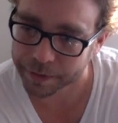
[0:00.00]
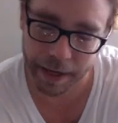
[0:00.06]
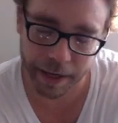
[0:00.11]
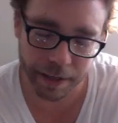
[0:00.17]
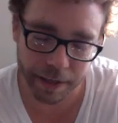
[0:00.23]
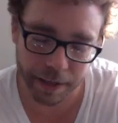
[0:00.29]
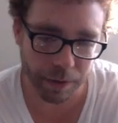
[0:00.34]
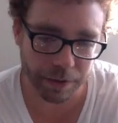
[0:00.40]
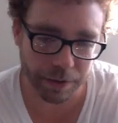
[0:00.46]
Yeah,
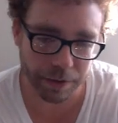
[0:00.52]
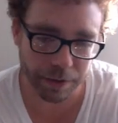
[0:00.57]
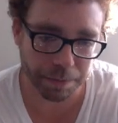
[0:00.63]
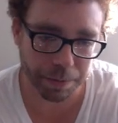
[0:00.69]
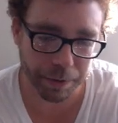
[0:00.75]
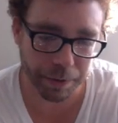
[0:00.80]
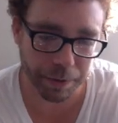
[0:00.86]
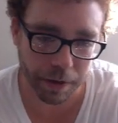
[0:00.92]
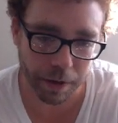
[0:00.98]
Twix is
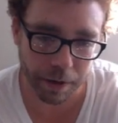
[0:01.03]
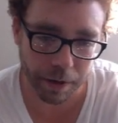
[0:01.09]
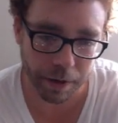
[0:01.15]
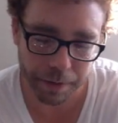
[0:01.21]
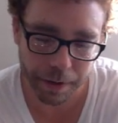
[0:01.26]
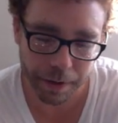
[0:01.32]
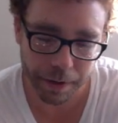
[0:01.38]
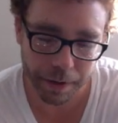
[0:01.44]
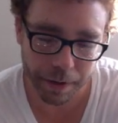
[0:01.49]
pretty
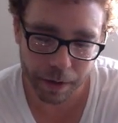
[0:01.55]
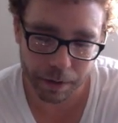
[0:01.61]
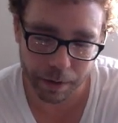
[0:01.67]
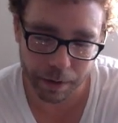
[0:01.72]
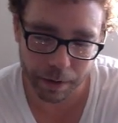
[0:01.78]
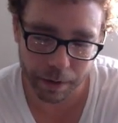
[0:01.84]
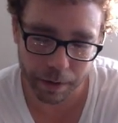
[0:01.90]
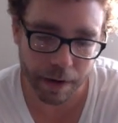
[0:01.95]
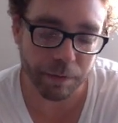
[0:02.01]
good.
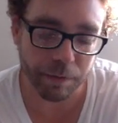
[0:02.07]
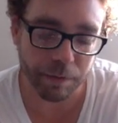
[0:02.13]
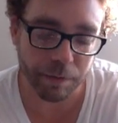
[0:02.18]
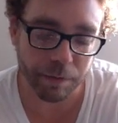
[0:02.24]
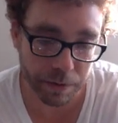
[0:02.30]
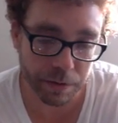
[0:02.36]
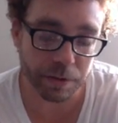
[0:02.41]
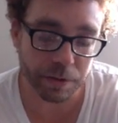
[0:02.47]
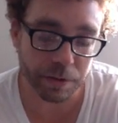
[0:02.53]
Like every
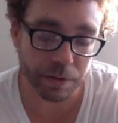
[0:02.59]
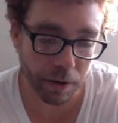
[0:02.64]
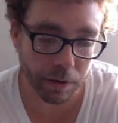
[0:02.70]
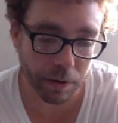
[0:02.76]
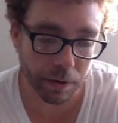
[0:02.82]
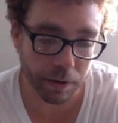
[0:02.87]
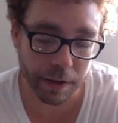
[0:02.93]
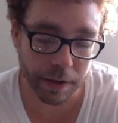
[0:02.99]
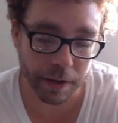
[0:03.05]
once in a while,
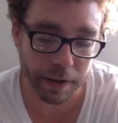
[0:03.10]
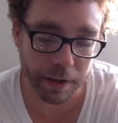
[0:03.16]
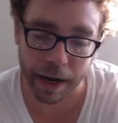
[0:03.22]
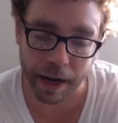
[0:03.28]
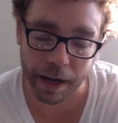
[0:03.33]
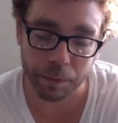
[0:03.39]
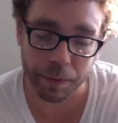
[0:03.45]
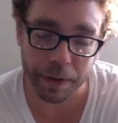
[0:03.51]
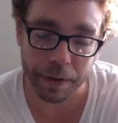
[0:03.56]
like you get that
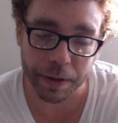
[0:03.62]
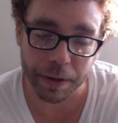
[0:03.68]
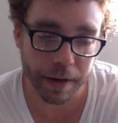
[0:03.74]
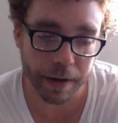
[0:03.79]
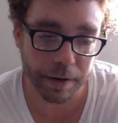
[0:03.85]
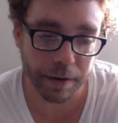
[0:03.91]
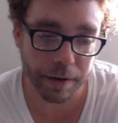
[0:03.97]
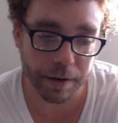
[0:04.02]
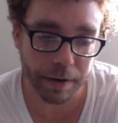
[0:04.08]
Halloween
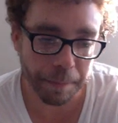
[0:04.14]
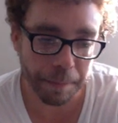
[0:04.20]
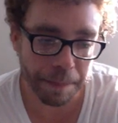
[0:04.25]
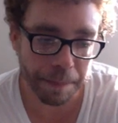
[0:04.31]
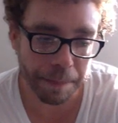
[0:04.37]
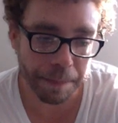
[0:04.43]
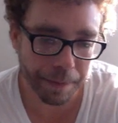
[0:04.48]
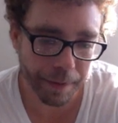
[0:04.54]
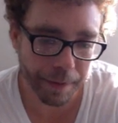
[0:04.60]
candy.
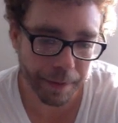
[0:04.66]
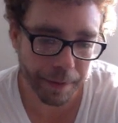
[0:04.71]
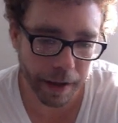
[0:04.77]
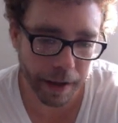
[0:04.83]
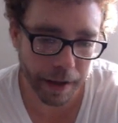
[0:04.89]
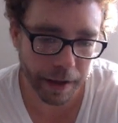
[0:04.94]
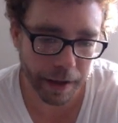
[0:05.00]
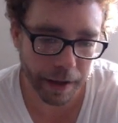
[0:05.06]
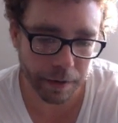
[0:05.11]

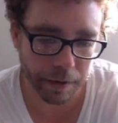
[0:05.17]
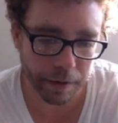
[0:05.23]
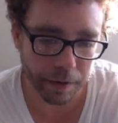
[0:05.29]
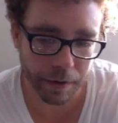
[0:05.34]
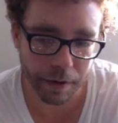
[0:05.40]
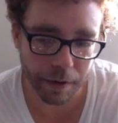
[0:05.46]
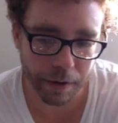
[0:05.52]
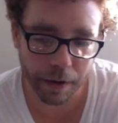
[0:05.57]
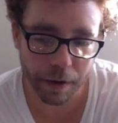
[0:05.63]
And
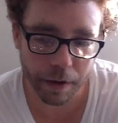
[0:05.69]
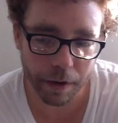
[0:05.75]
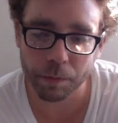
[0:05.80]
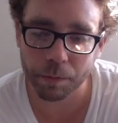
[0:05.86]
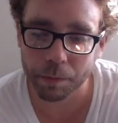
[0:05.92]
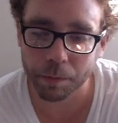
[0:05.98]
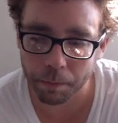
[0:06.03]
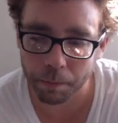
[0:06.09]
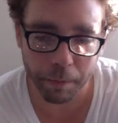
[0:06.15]

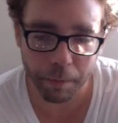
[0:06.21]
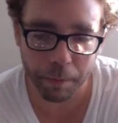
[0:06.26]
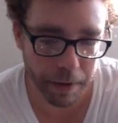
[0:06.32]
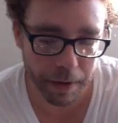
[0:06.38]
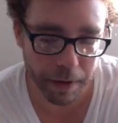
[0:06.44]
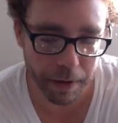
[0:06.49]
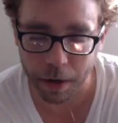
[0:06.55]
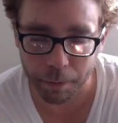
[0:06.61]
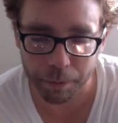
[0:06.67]

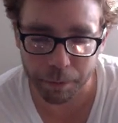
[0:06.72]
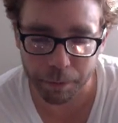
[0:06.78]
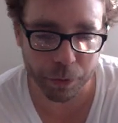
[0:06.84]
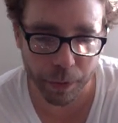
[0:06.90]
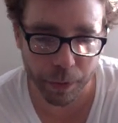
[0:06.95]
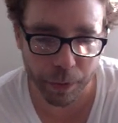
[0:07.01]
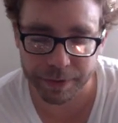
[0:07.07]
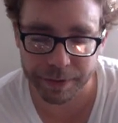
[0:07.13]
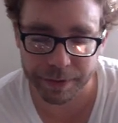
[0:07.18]
maybe a couple
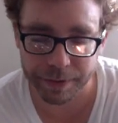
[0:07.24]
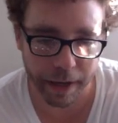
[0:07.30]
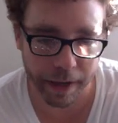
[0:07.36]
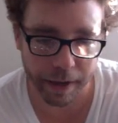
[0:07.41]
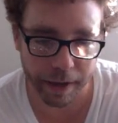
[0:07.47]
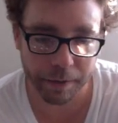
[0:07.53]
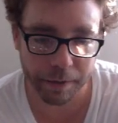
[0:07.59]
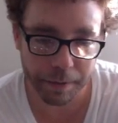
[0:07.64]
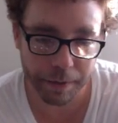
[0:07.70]
Twixes a
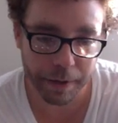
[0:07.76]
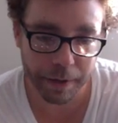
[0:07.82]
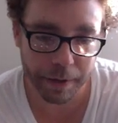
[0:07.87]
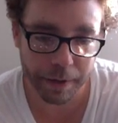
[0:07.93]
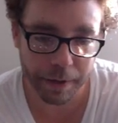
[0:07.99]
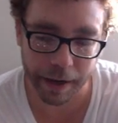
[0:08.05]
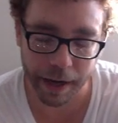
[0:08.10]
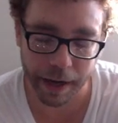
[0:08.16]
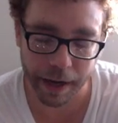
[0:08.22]
day,
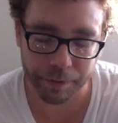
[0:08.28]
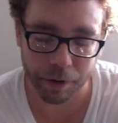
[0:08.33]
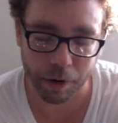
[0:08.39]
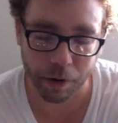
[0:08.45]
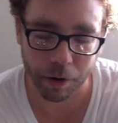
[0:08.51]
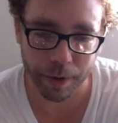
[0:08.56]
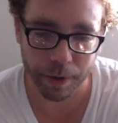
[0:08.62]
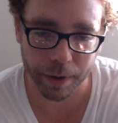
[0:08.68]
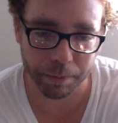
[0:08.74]
the day after
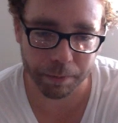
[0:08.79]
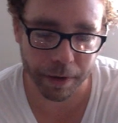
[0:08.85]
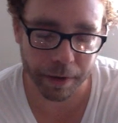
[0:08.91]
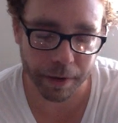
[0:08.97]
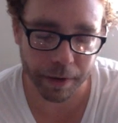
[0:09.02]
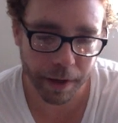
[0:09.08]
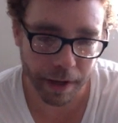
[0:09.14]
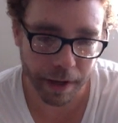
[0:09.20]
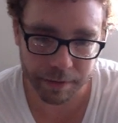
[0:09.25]
Halloween. But
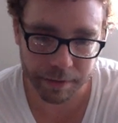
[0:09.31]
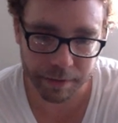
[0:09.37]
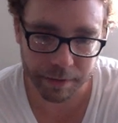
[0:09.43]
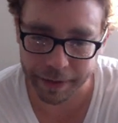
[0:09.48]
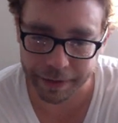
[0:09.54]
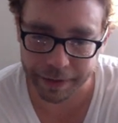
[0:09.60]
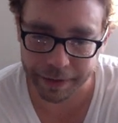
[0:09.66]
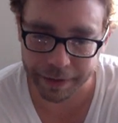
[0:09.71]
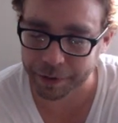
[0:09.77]
it's not
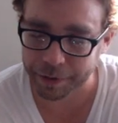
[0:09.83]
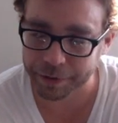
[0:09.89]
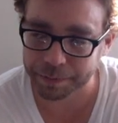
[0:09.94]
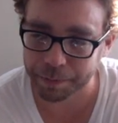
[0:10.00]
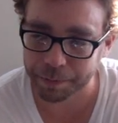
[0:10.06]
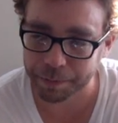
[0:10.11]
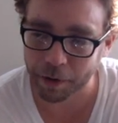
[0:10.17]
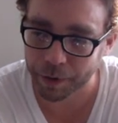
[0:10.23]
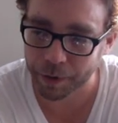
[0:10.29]
like a Snickers
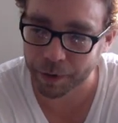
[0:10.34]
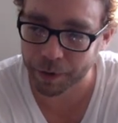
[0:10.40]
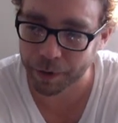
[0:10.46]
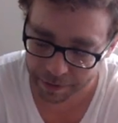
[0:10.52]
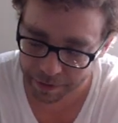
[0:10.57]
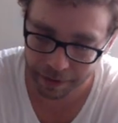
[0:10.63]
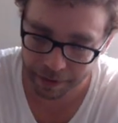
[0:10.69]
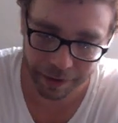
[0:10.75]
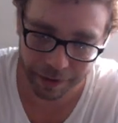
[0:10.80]
bar where you
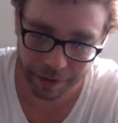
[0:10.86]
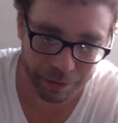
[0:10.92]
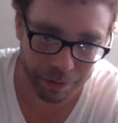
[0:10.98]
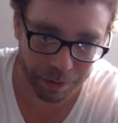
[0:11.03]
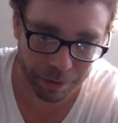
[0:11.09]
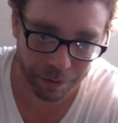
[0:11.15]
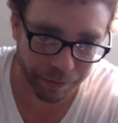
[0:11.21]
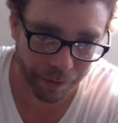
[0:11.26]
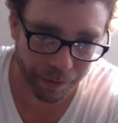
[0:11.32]
get those
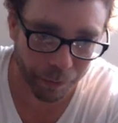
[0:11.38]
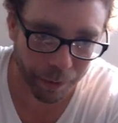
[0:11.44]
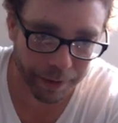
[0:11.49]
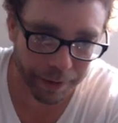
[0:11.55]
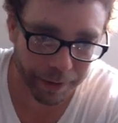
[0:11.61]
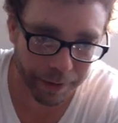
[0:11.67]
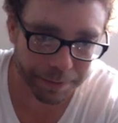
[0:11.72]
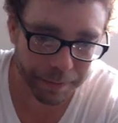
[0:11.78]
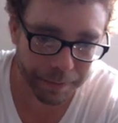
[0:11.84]
little fun
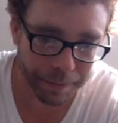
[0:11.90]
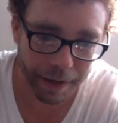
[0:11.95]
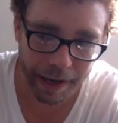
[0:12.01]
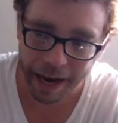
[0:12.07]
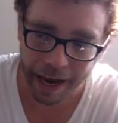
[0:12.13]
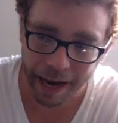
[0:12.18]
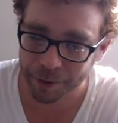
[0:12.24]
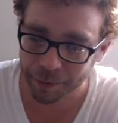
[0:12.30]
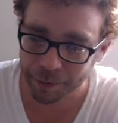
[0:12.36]
ones
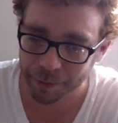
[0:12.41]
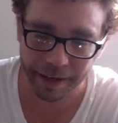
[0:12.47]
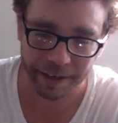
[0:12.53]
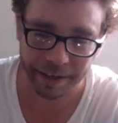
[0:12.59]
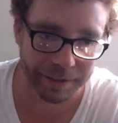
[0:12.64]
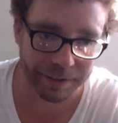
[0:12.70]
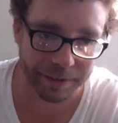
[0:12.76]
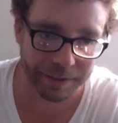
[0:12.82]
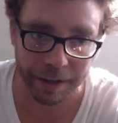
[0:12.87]
and you eat
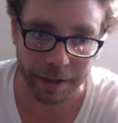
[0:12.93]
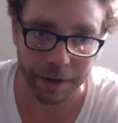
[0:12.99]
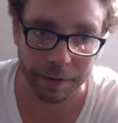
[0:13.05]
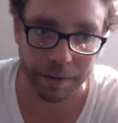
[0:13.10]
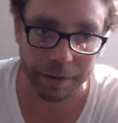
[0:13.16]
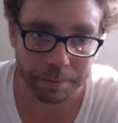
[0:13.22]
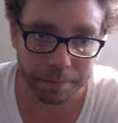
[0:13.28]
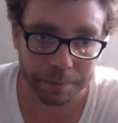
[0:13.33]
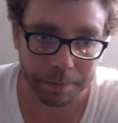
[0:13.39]
like 60 of them.